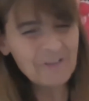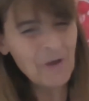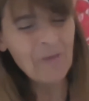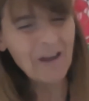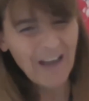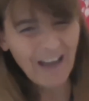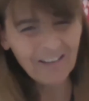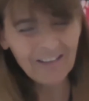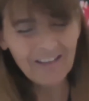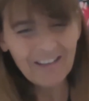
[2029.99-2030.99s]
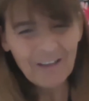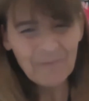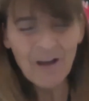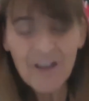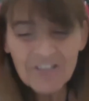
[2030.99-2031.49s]
know about hell.
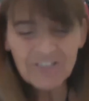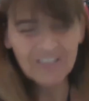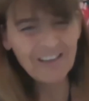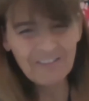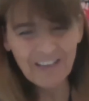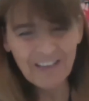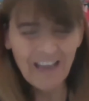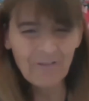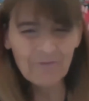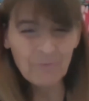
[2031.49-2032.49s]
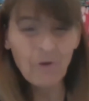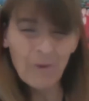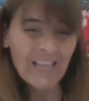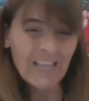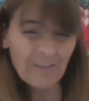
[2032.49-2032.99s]
Personally, I think hell's what
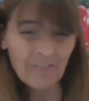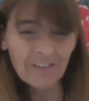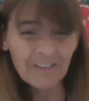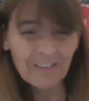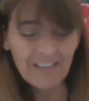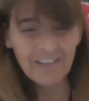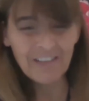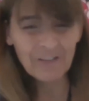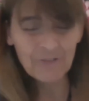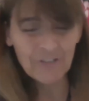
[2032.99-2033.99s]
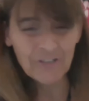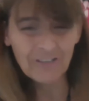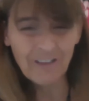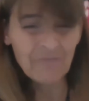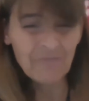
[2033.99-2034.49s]
we live in, the illusion.
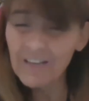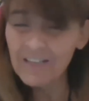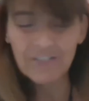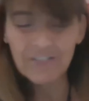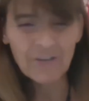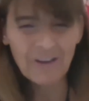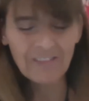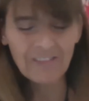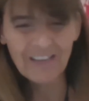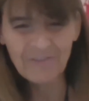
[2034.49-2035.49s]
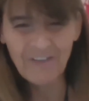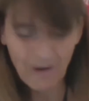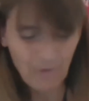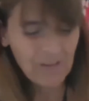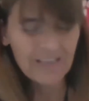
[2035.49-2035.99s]
I really do. I think if
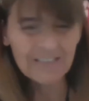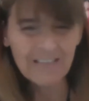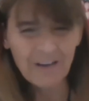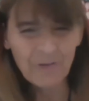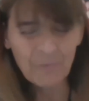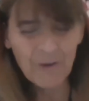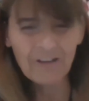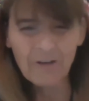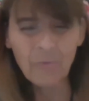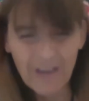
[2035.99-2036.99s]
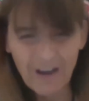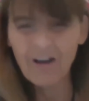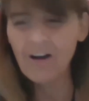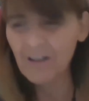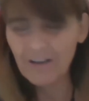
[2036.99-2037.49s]
hell plays out, we are we
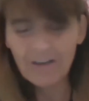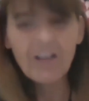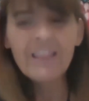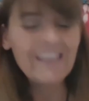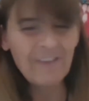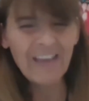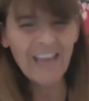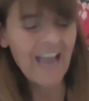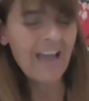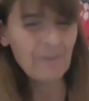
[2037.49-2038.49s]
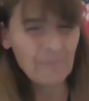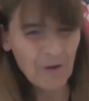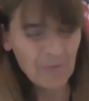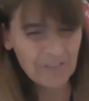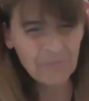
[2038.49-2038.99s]
are living it at the
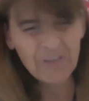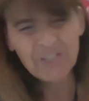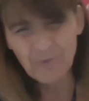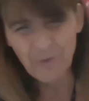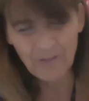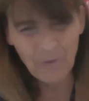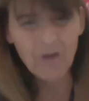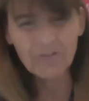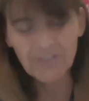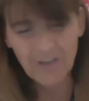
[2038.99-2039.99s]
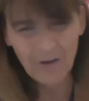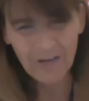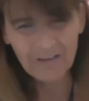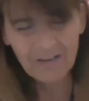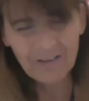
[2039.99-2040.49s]
moment, especially the way the world's
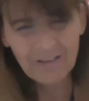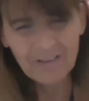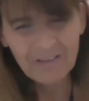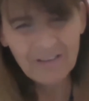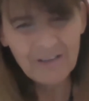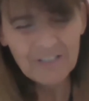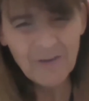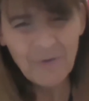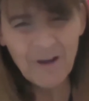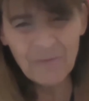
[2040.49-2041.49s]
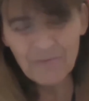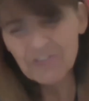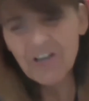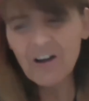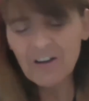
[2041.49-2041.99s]
going. So uh,
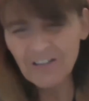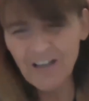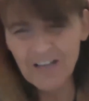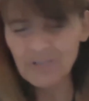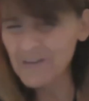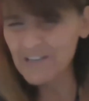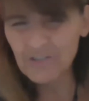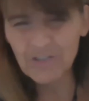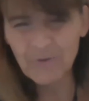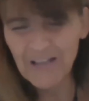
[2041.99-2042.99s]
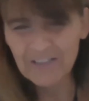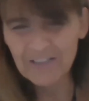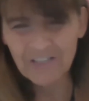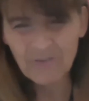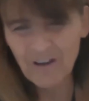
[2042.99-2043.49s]
dark and light to me is
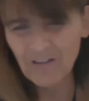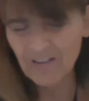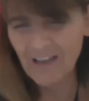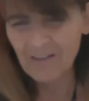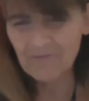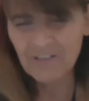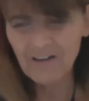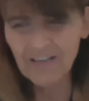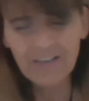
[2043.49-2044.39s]
duality. You can't have dark,